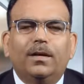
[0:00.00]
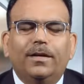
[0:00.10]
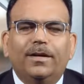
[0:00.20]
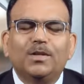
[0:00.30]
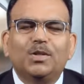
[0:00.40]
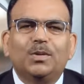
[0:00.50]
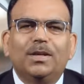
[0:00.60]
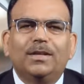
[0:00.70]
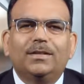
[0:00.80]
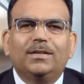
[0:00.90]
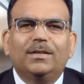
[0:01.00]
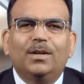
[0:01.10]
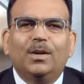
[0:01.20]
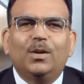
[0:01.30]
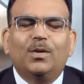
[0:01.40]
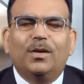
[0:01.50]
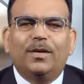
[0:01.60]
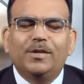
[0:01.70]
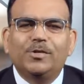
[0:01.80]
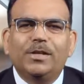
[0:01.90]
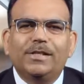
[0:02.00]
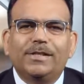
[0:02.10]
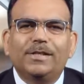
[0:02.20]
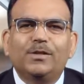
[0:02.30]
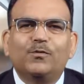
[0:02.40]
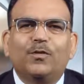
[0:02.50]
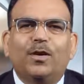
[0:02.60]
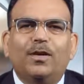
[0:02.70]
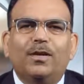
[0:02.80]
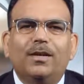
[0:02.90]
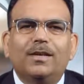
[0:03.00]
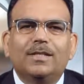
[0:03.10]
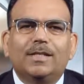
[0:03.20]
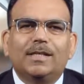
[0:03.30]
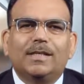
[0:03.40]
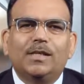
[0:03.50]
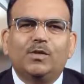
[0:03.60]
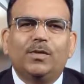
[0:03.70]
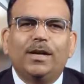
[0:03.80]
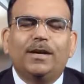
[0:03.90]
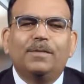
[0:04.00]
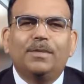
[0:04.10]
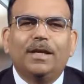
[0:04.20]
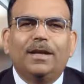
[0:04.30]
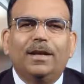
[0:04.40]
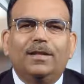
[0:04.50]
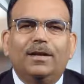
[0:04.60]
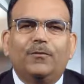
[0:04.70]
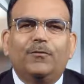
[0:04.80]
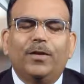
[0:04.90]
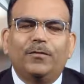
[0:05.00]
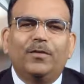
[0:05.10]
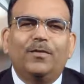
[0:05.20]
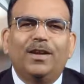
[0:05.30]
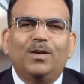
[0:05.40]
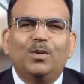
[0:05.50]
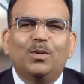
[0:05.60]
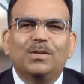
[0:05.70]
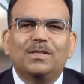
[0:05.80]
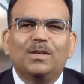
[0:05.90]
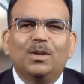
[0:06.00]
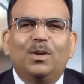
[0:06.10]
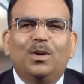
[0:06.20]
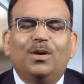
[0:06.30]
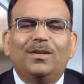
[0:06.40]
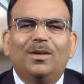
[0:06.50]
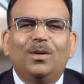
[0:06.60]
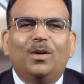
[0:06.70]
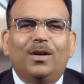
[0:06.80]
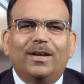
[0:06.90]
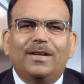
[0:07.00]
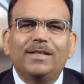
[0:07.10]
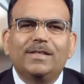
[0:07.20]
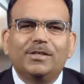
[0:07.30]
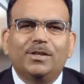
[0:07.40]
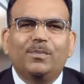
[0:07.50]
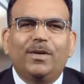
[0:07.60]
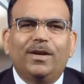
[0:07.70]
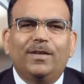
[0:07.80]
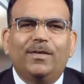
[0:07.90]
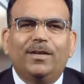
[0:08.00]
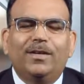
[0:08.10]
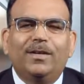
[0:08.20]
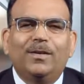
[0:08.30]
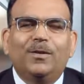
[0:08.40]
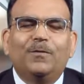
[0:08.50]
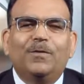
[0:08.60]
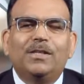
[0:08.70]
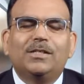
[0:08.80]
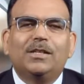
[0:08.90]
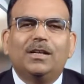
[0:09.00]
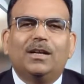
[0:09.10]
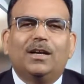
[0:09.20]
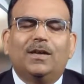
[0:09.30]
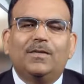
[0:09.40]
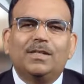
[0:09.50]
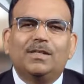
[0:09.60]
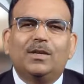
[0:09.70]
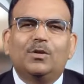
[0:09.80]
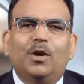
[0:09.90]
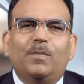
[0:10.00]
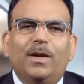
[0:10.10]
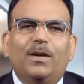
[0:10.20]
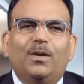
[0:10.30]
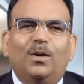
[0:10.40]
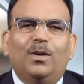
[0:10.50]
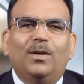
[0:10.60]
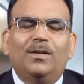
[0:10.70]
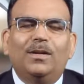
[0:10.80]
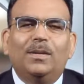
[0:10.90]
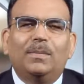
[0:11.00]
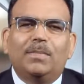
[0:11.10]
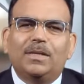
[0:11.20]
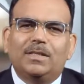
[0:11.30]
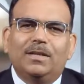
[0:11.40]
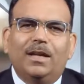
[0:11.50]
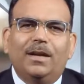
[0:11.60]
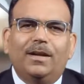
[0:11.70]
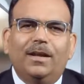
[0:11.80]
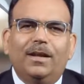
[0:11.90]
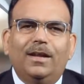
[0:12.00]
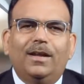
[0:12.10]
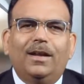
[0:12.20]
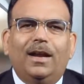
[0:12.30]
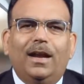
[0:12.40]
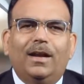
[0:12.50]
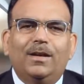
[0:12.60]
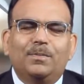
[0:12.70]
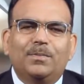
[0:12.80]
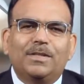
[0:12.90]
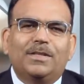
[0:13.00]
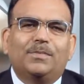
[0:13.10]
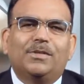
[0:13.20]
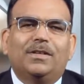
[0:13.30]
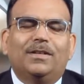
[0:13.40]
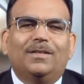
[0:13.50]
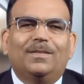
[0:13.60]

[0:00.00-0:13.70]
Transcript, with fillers: Dear students, congratulations for successfully completing the fifth week course on organization behavior, which covers the topic on personality and perception.